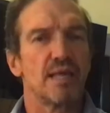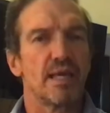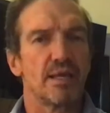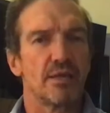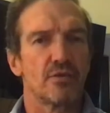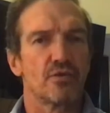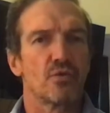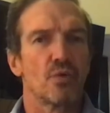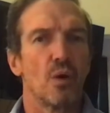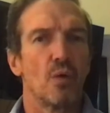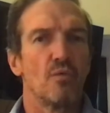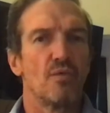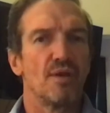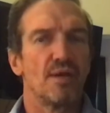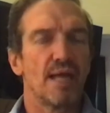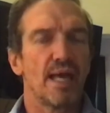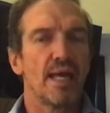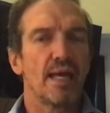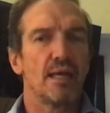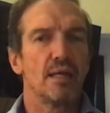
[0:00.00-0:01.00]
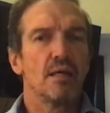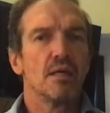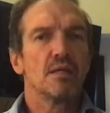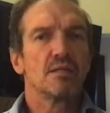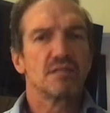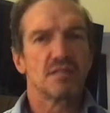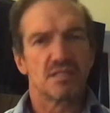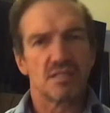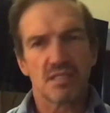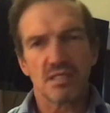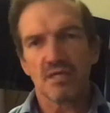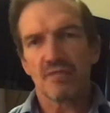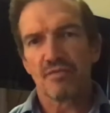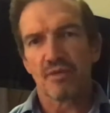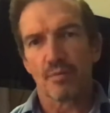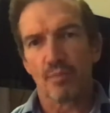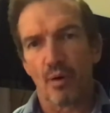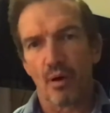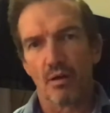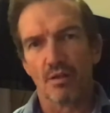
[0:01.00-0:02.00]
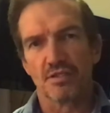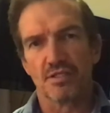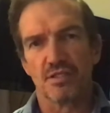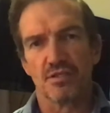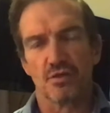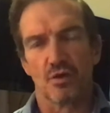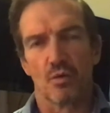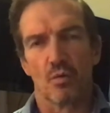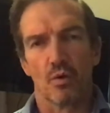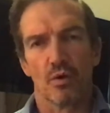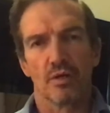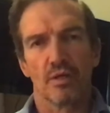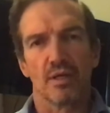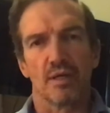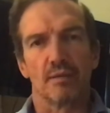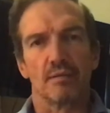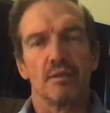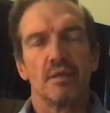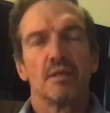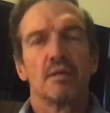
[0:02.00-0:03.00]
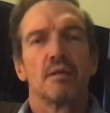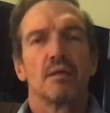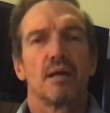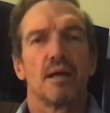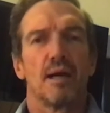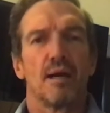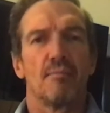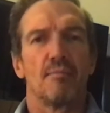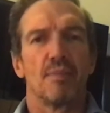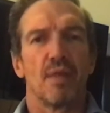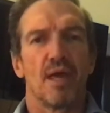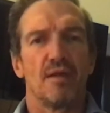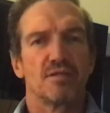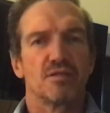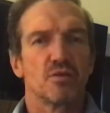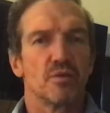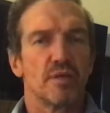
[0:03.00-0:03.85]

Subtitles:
data throughout the day to see if their policies are working. And